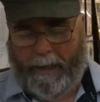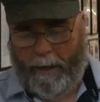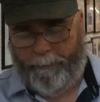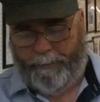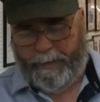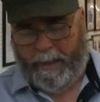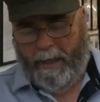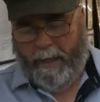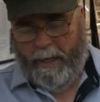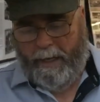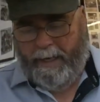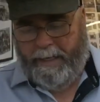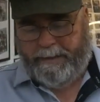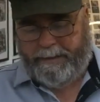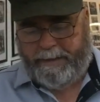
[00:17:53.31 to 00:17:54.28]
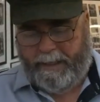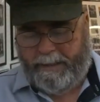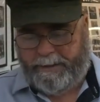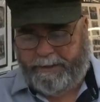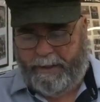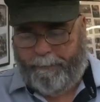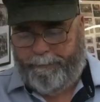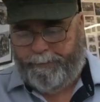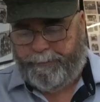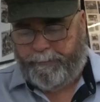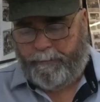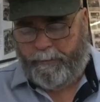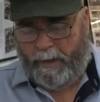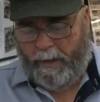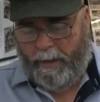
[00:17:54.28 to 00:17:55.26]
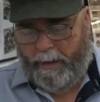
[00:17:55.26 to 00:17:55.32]
Now, he says
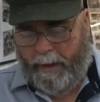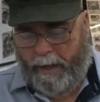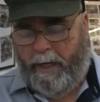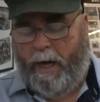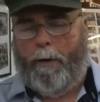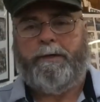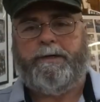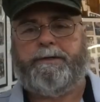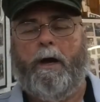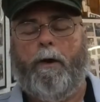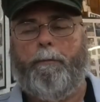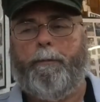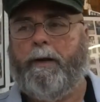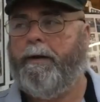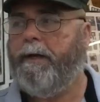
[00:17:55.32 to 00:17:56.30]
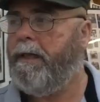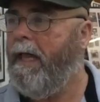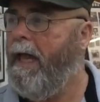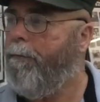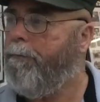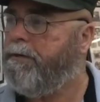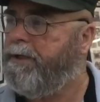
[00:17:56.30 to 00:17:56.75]
that he always thought Perry Cline